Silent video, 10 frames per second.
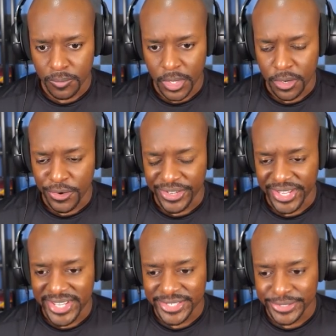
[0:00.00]
Oh
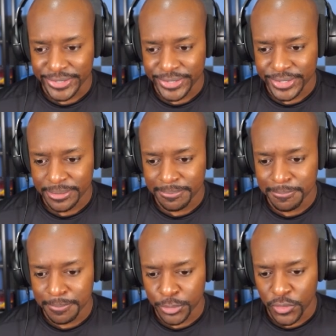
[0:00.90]
yes.
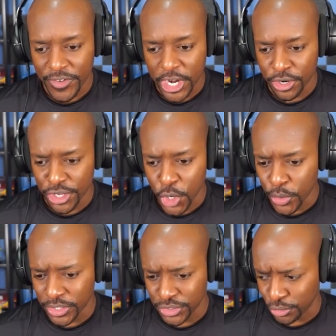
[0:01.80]
You found a
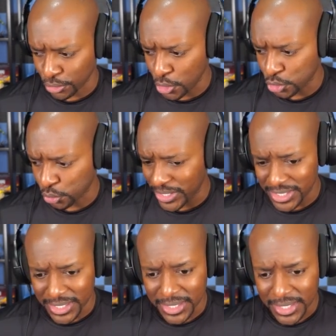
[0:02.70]
golden scroll
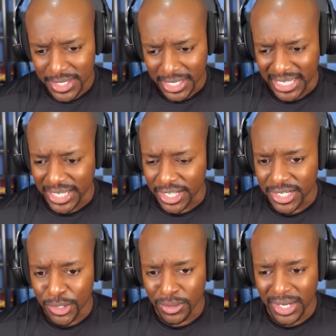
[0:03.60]
written in an
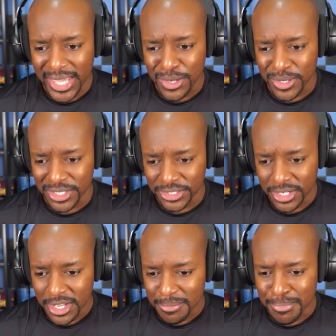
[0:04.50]
unknown language.
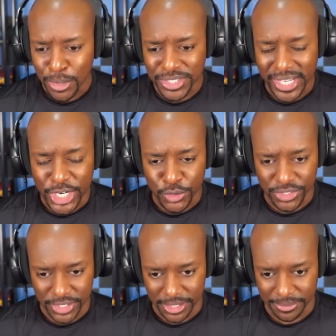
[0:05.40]
Most
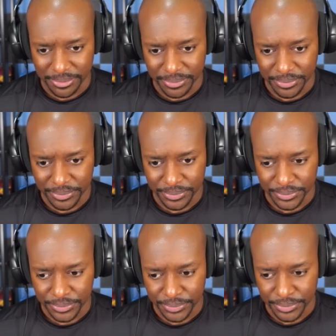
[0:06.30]
interesting.
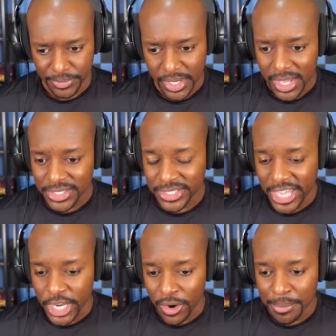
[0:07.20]

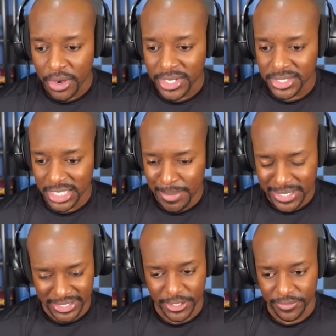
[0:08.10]
Stay here, I'm gonna see
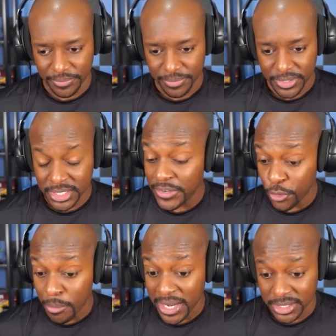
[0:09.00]

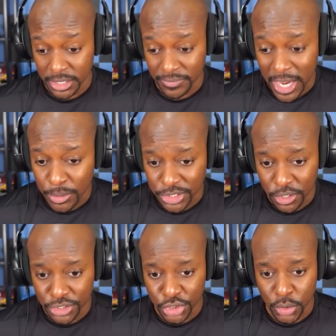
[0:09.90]
for myself. I'll
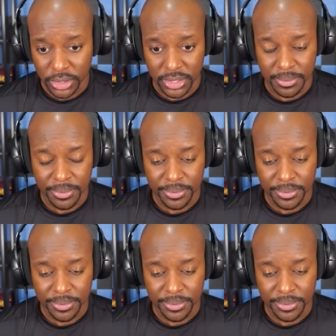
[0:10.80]
return shortly.